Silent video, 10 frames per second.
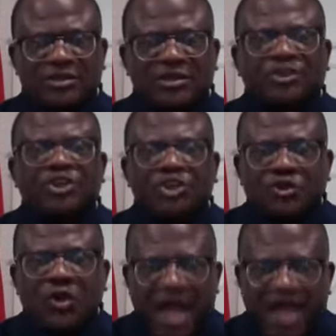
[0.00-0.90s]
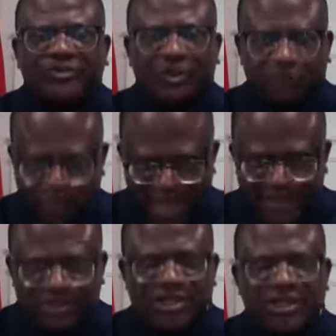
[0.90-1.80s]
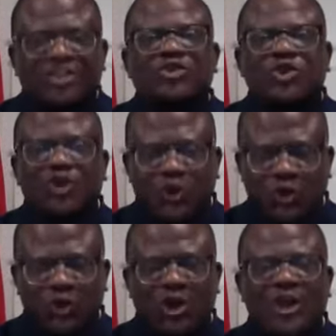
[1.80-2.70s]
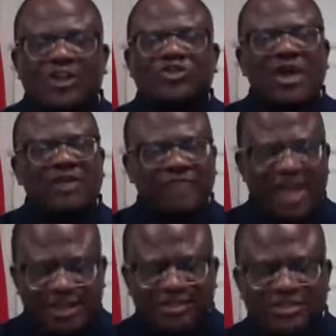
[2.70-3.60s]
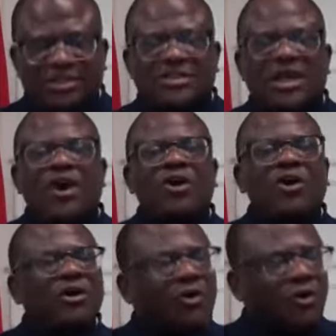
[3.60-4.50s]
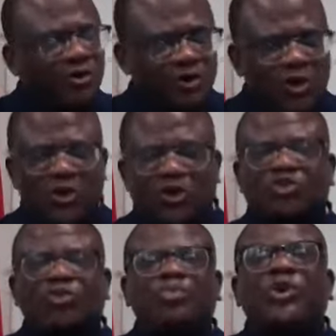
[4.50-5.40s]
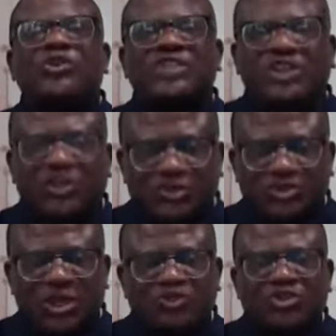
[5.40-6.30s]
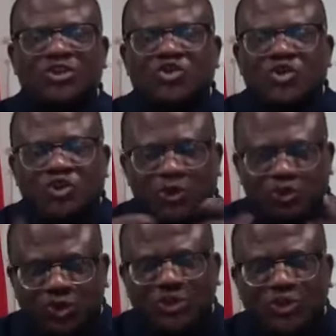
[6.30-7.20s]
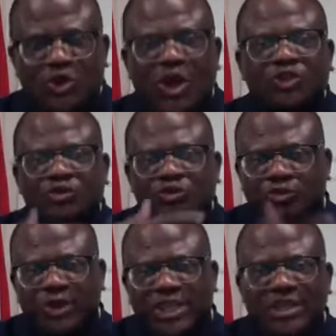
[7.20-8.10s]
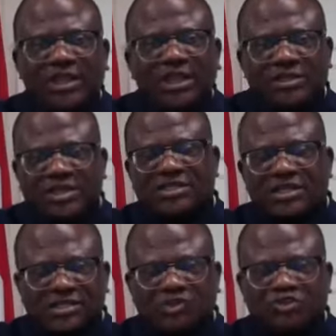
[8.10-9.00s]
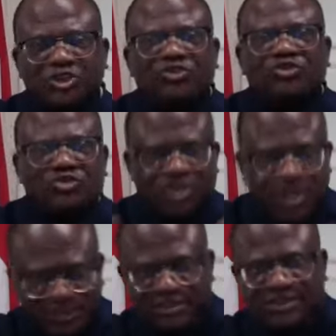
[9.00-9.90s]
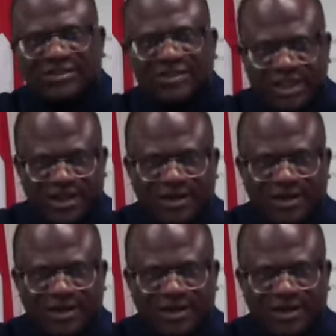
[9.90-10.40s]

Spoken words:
You have the right to go to Afghanistan or Congo to prosecute. You see, you can go to bring this situation to justice there,